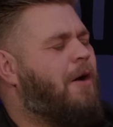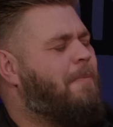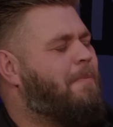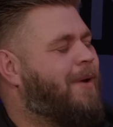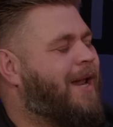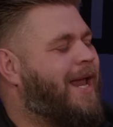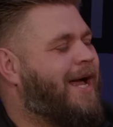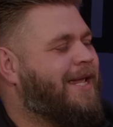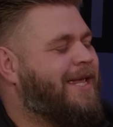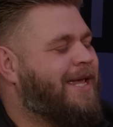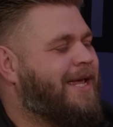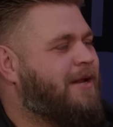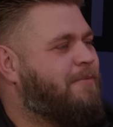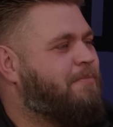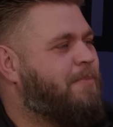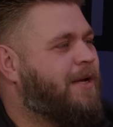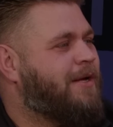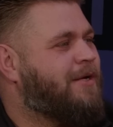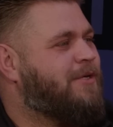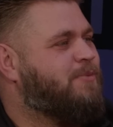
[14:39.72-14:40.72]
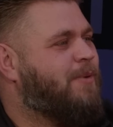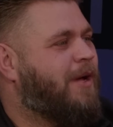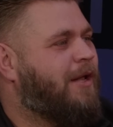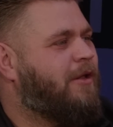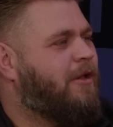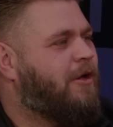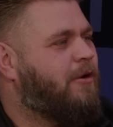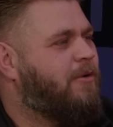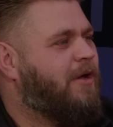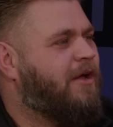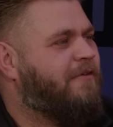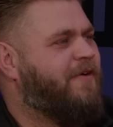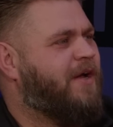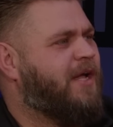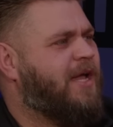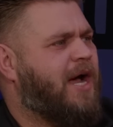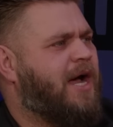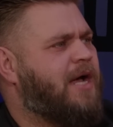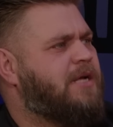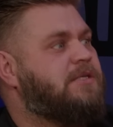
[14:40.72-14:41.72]
it? What a blag it'd be as well, though, if
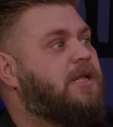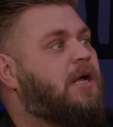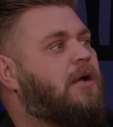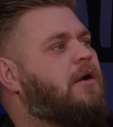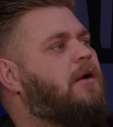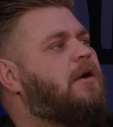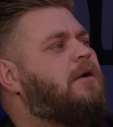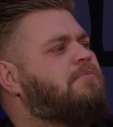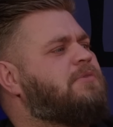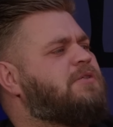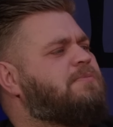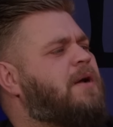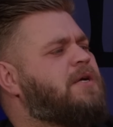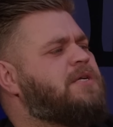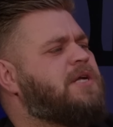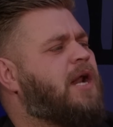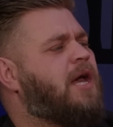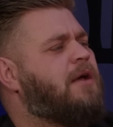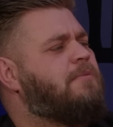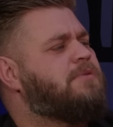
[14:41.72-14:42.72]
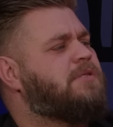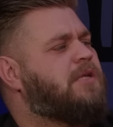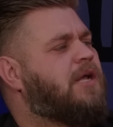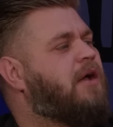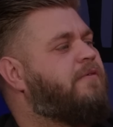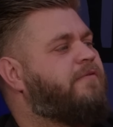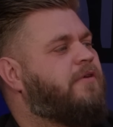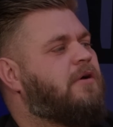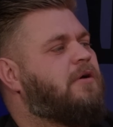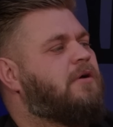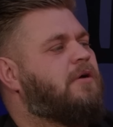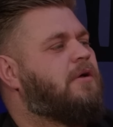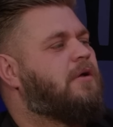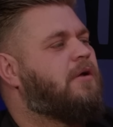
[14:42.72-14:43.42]
a guy's like, oh, I'm smashing atoms together.